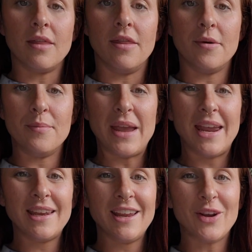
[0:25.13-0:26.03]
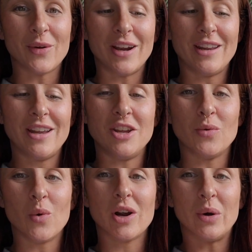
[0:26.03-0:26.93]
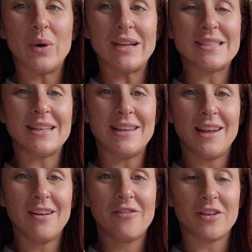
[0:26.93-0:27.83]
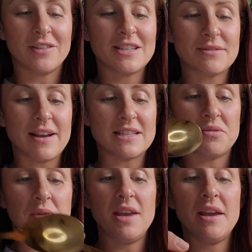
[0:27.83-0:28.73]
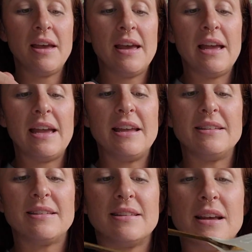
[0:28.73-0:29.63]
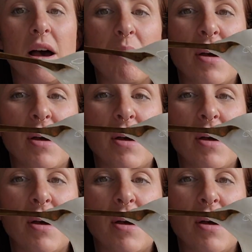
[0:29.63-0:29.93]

The main ingredient you're going to need for this recipe is some